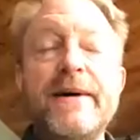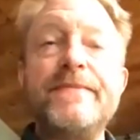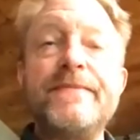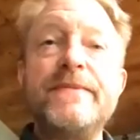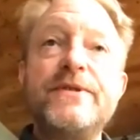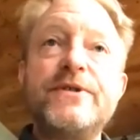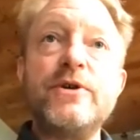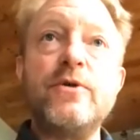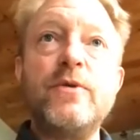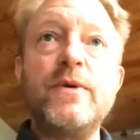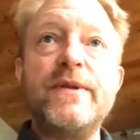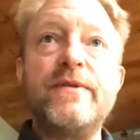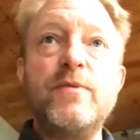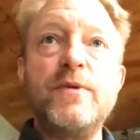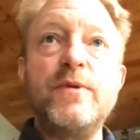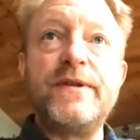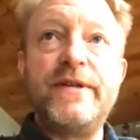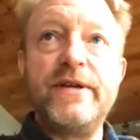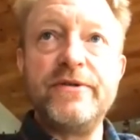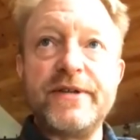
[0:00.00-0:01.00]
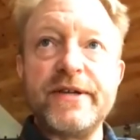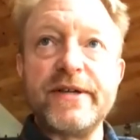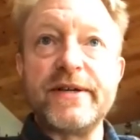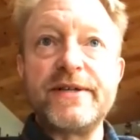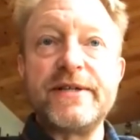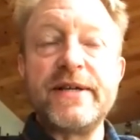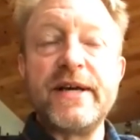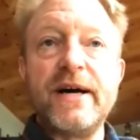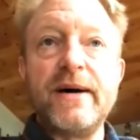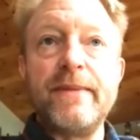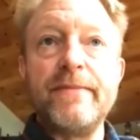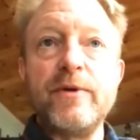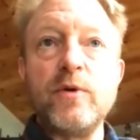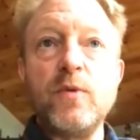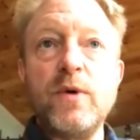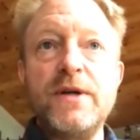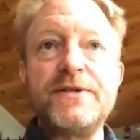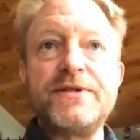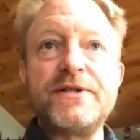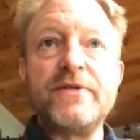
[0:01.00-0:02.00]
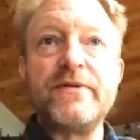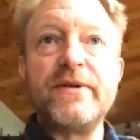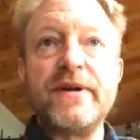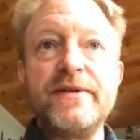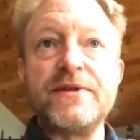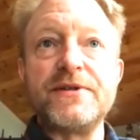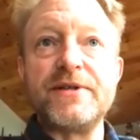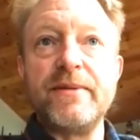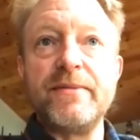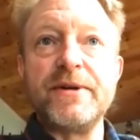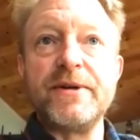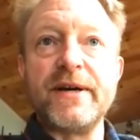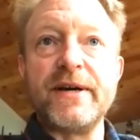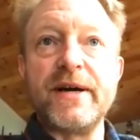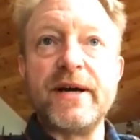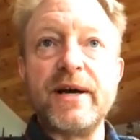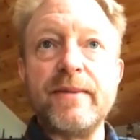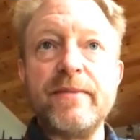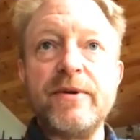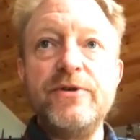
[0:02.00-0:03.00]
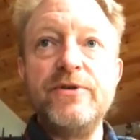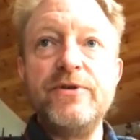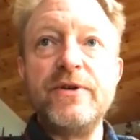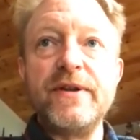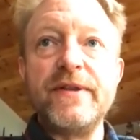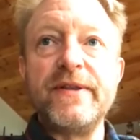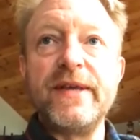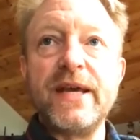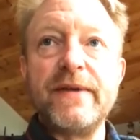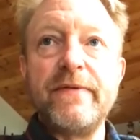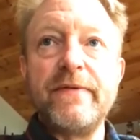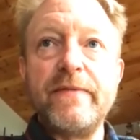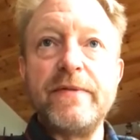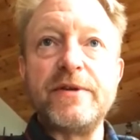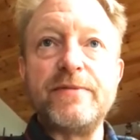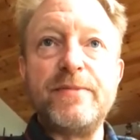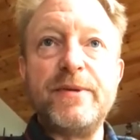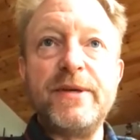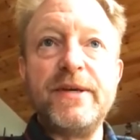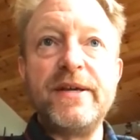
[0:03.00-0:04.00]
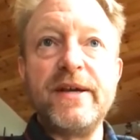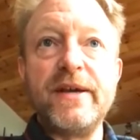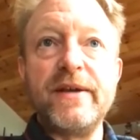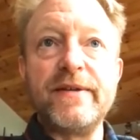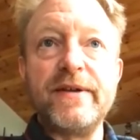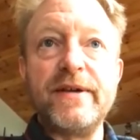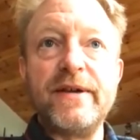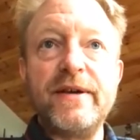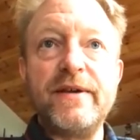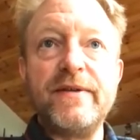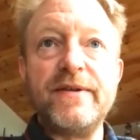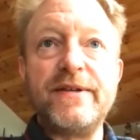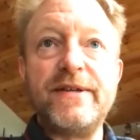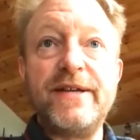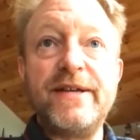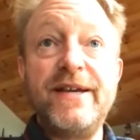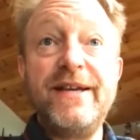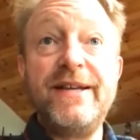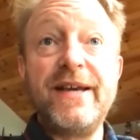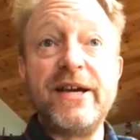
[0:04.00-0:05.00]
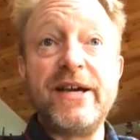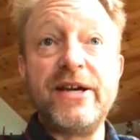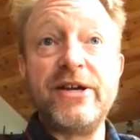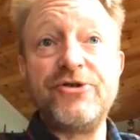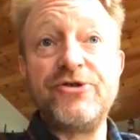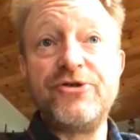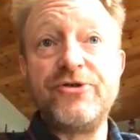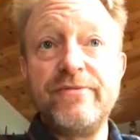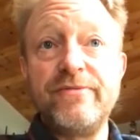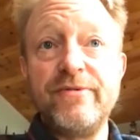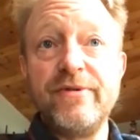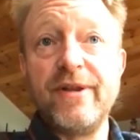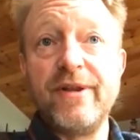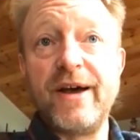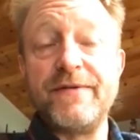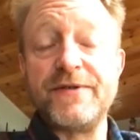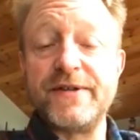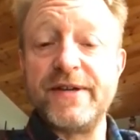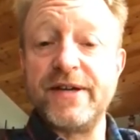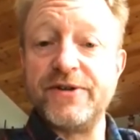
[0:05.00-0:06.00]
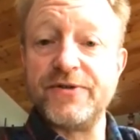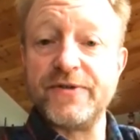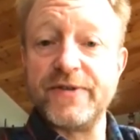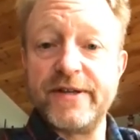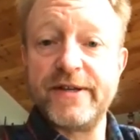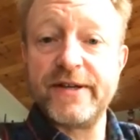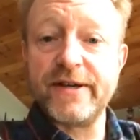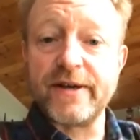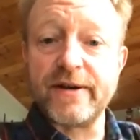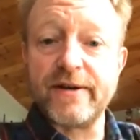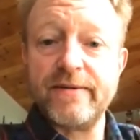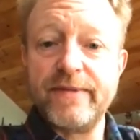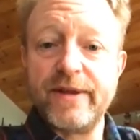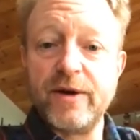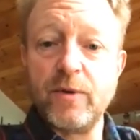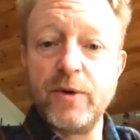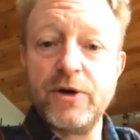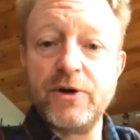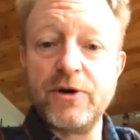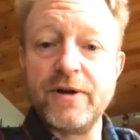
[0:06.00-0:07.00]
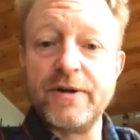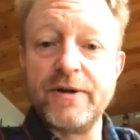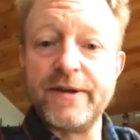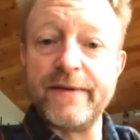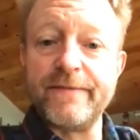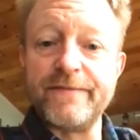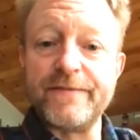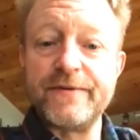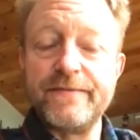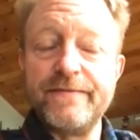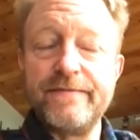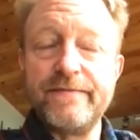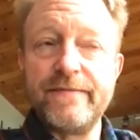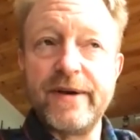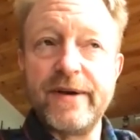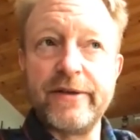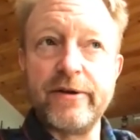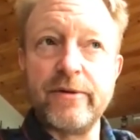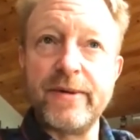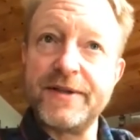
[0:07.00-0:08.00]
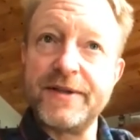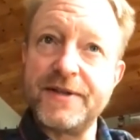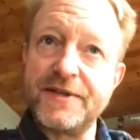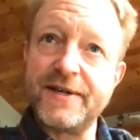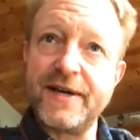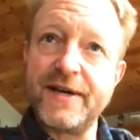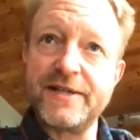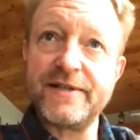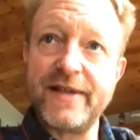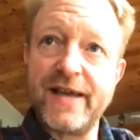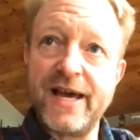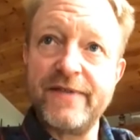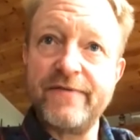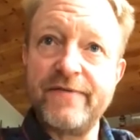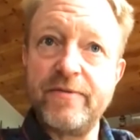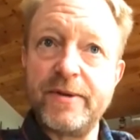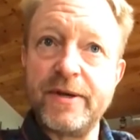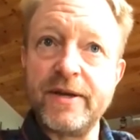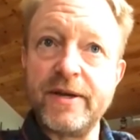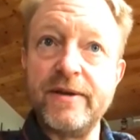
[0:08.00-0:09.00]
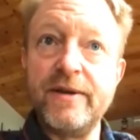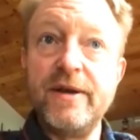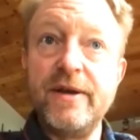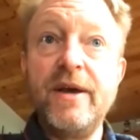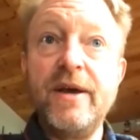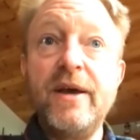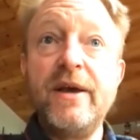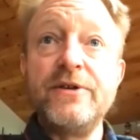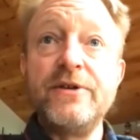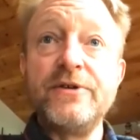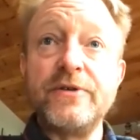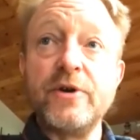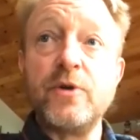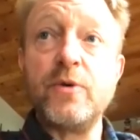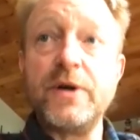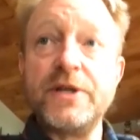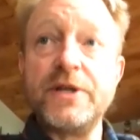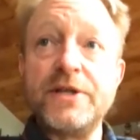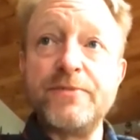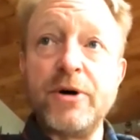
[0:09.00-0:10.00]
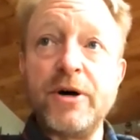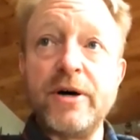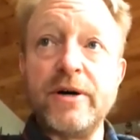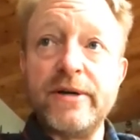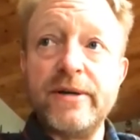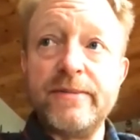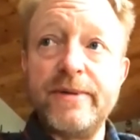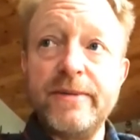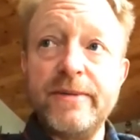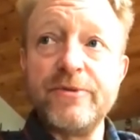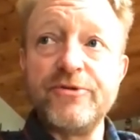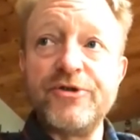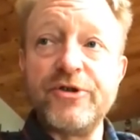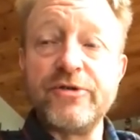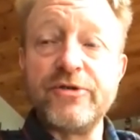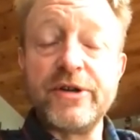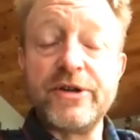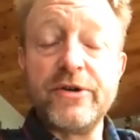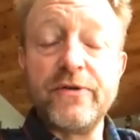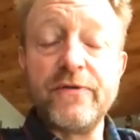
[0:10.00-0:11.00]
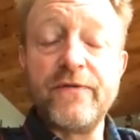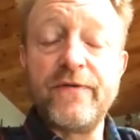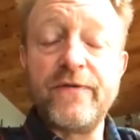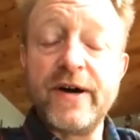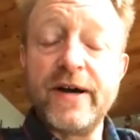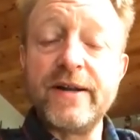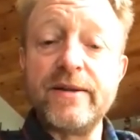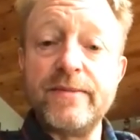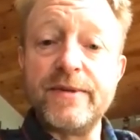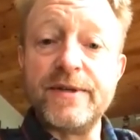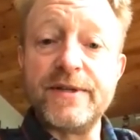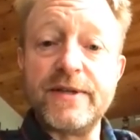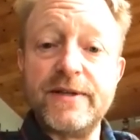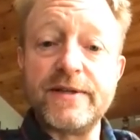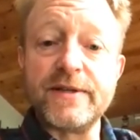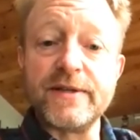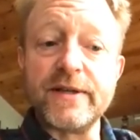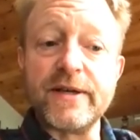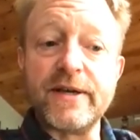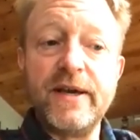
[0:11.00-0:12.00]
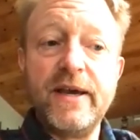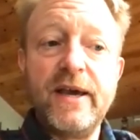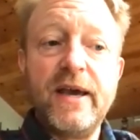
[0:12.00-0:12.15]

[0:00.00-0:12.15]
So with deer ticks, the ones that are out in the summertime, you can think of them as being the teenage life stage of the tick that we call nymphs, and they're about the size of the head of a pin, so they're quite small, and people generally don't find them as easily.